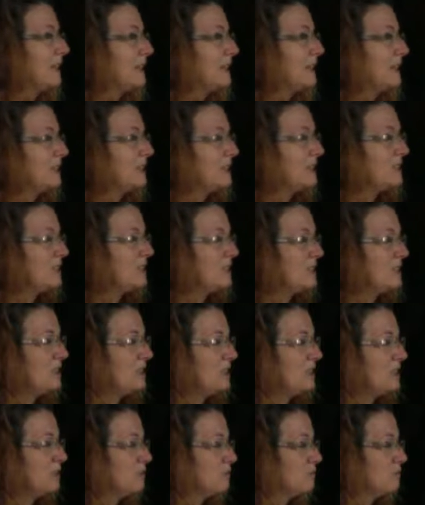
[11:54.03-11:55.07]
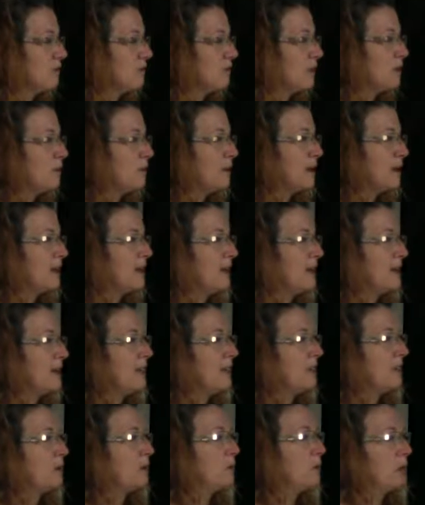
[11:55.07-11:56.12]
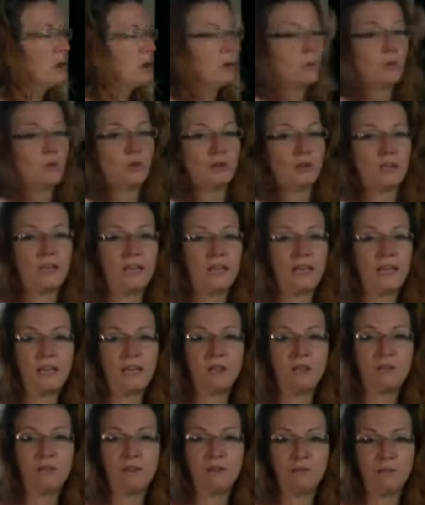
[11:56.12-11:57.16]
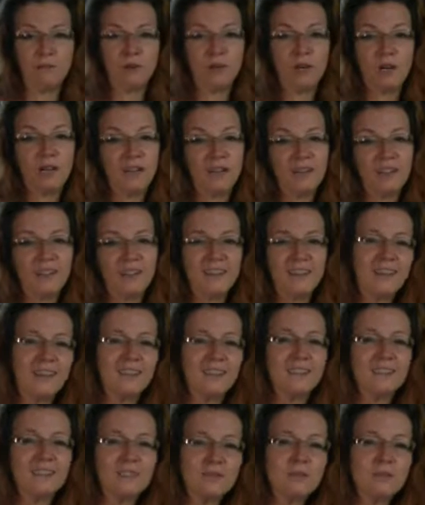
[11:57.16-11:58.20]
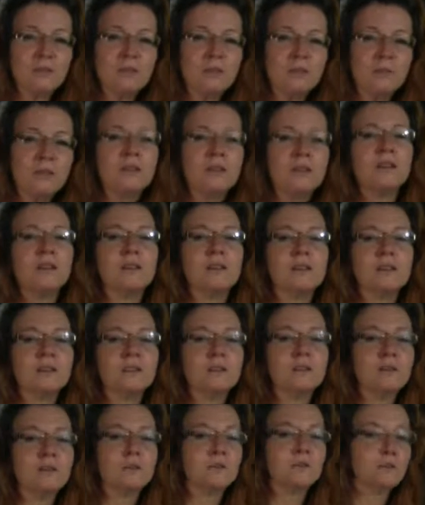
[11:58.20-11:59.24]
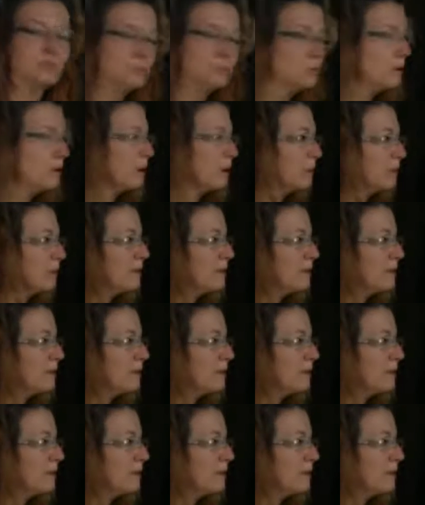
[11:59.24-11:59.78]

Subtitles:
seeing things from far away, and the angle of your eye, I guess that would be the right way of